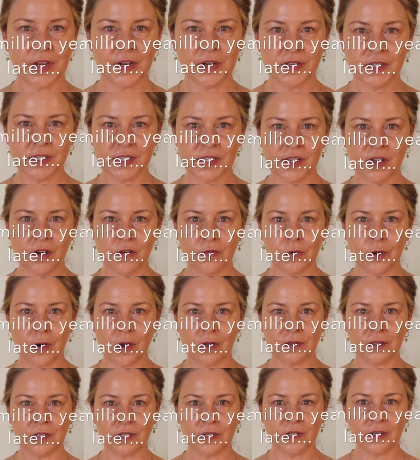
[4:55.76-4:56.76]
here's the
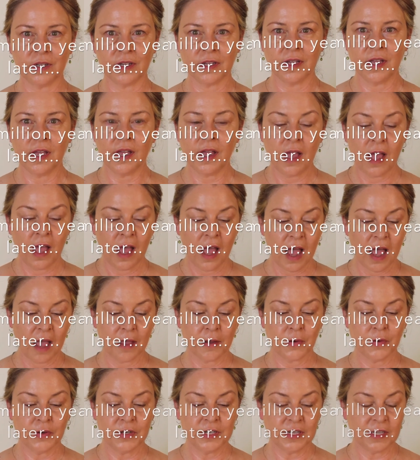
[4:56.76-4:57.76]
overall look.
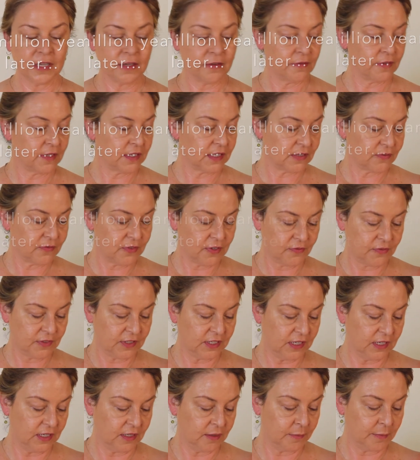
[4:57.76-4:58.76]
I'm going to give this
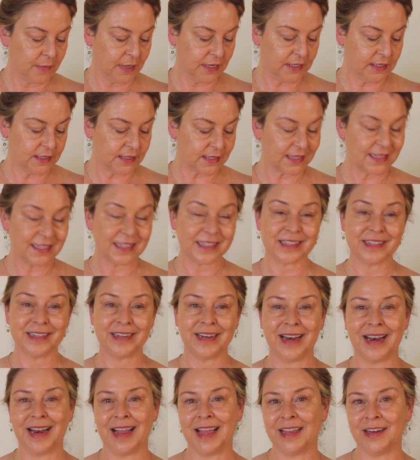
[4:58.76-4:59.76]
15 minutes. It's
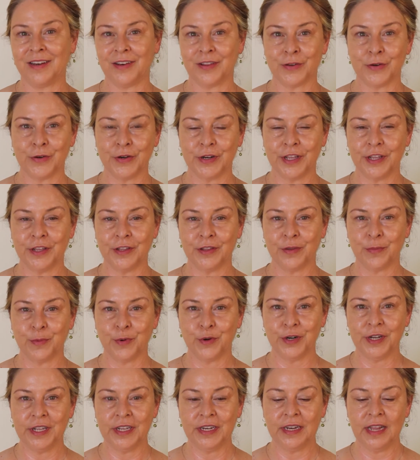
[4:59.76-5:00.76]
9.30 in the
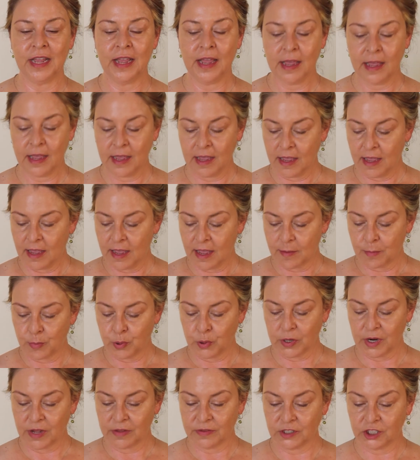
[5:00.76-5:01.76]
morning.
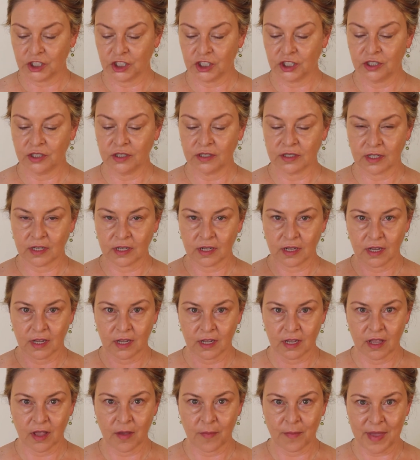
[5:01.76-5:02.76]
Put on the shirt,
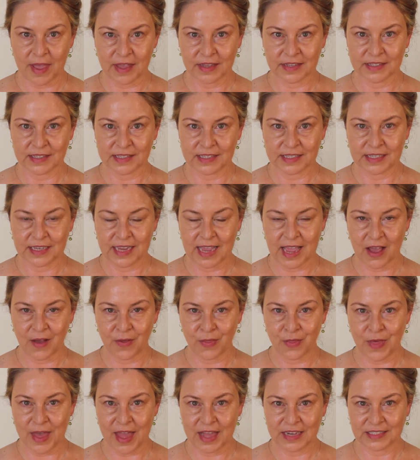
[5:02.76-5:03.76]
come back and see
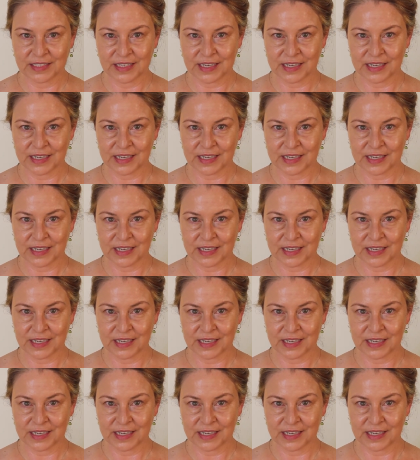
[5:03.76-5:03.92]
how that